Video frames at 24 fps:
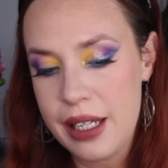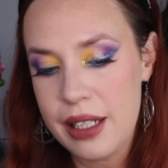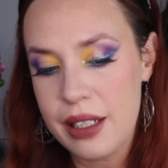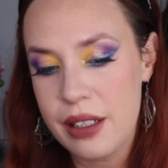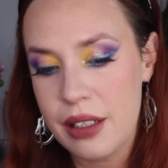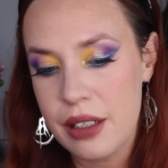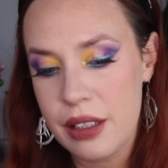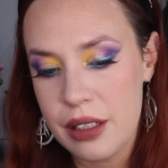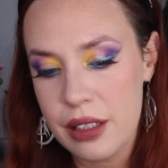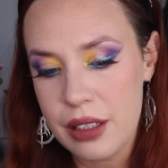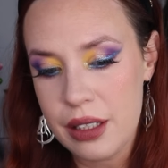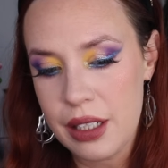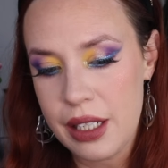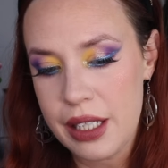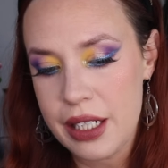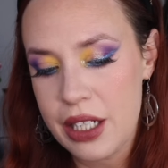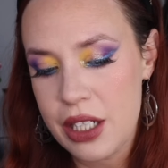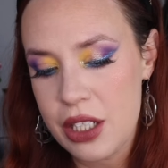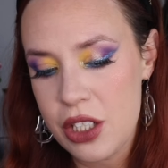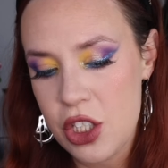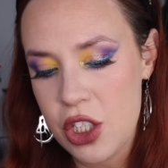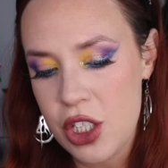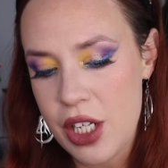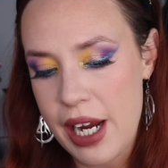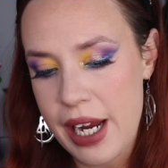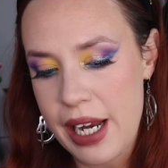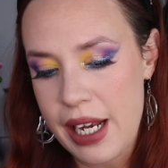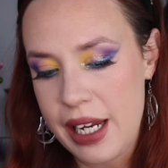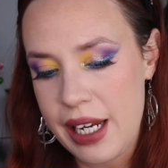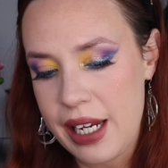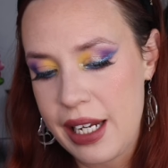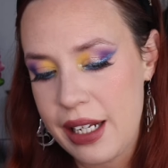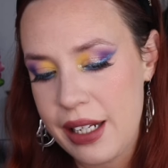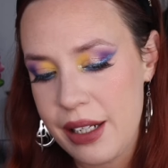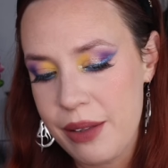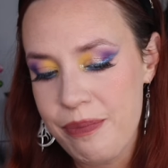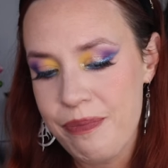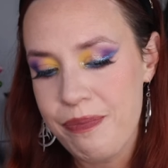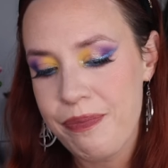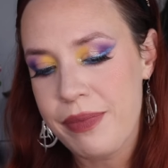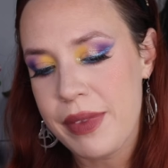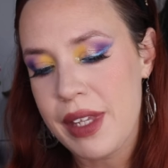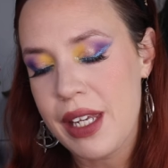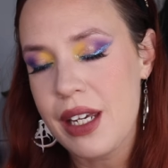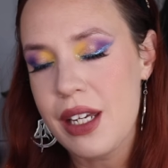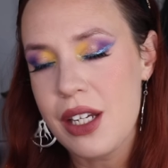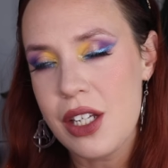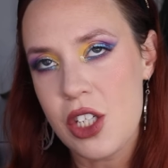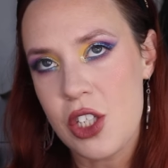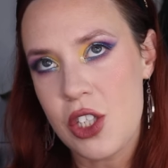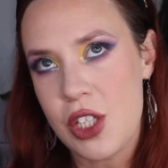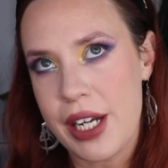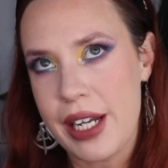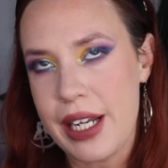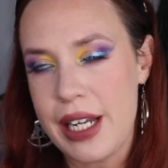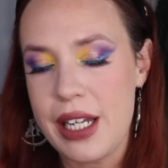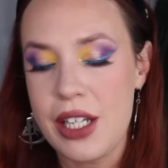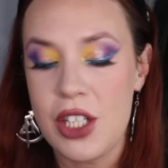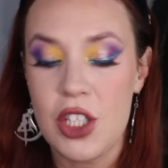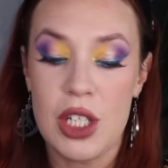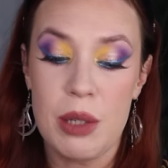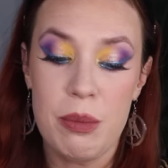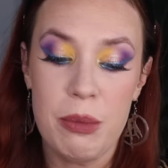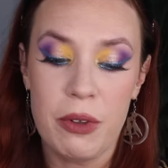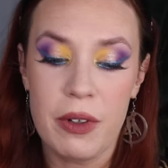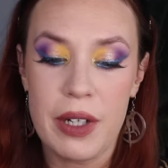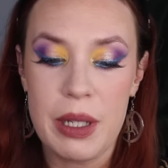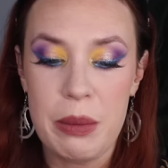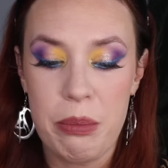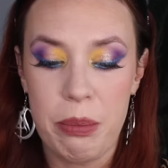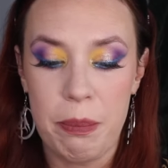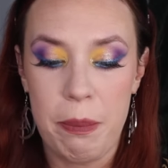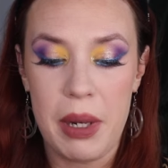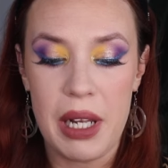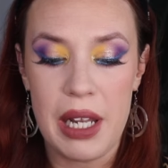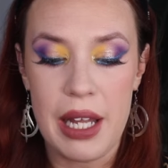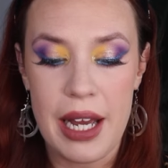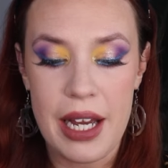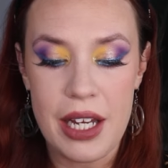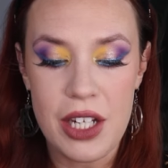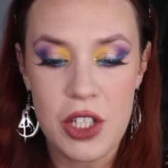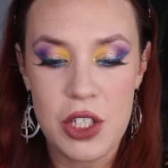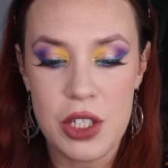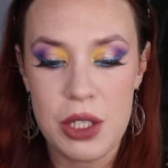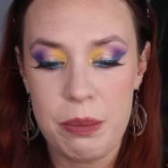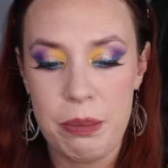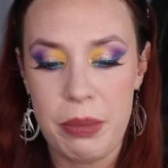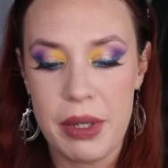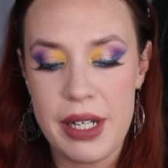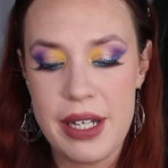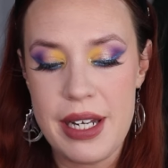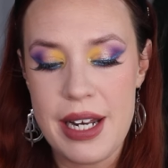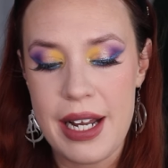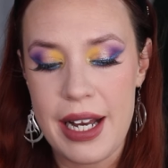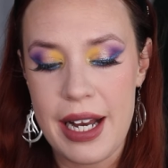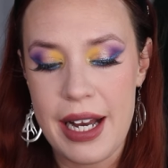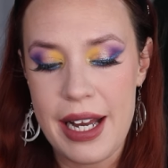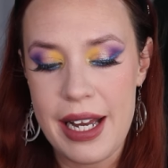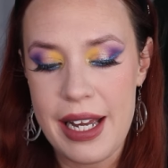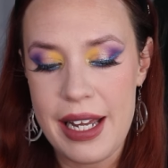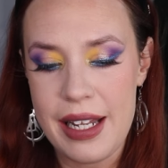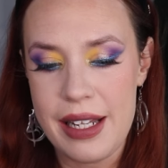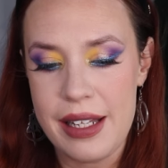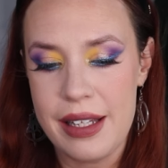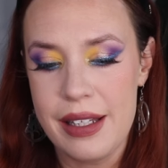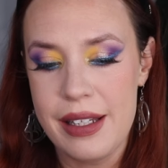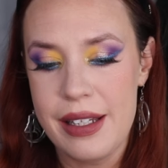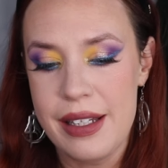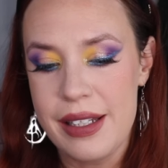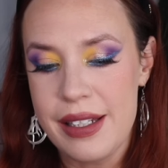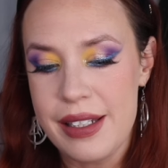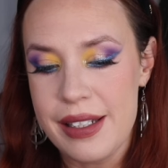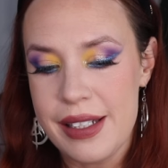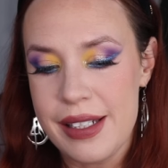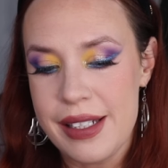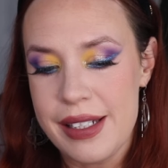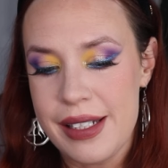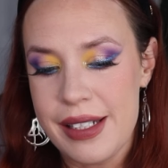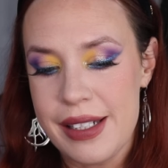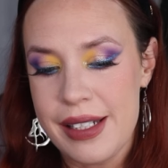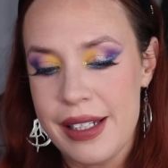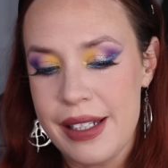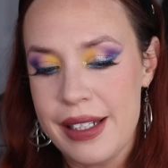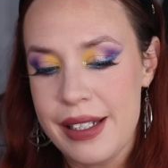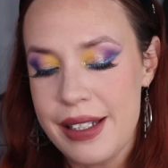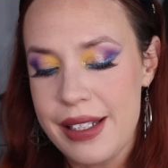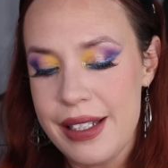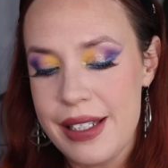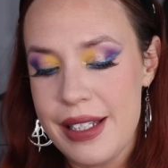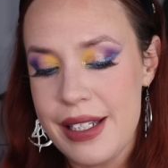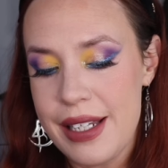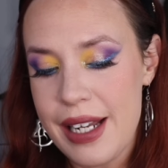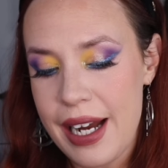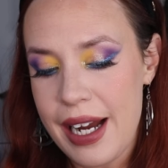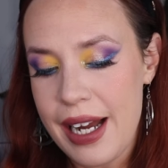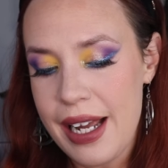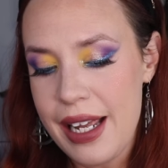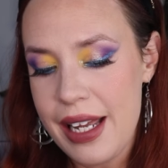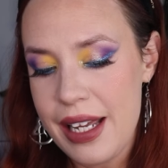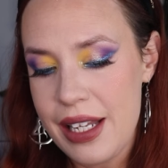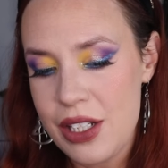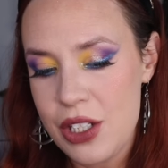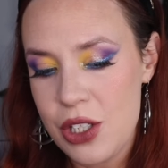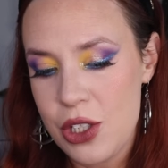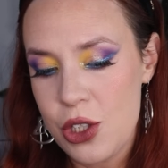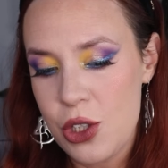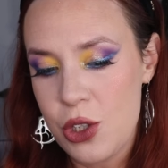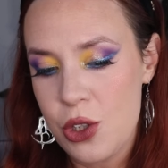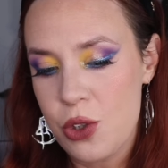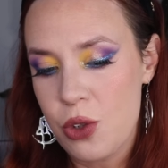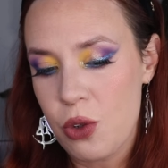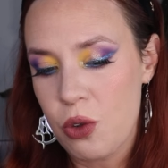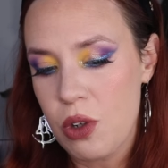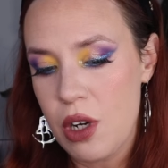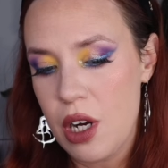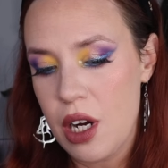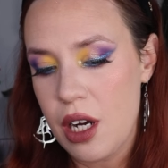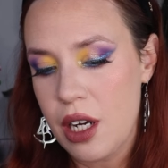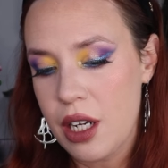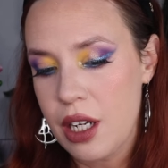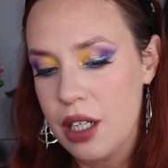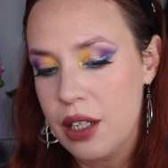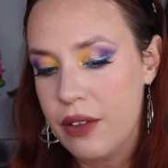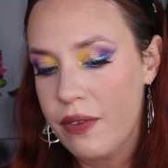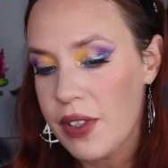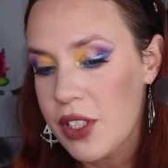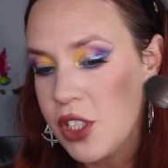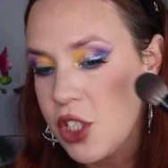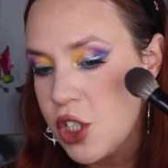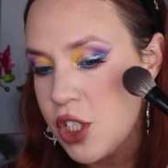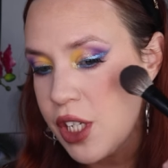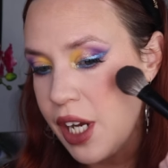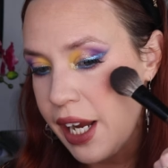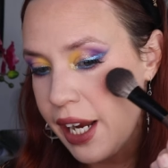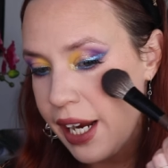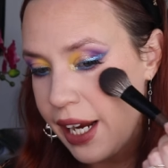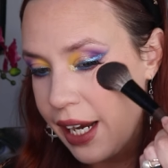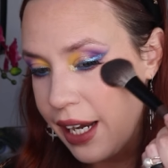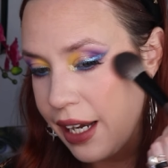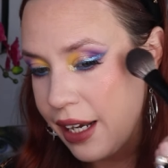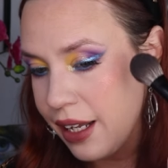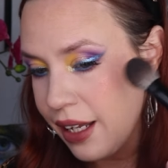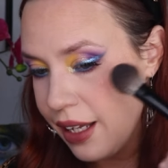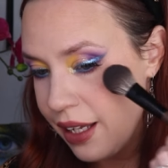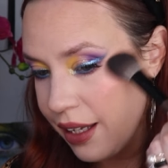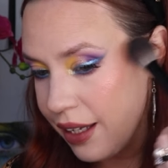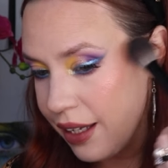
It looked like a shiny, shiny, shimmery blush, but not, not as strong of a shine.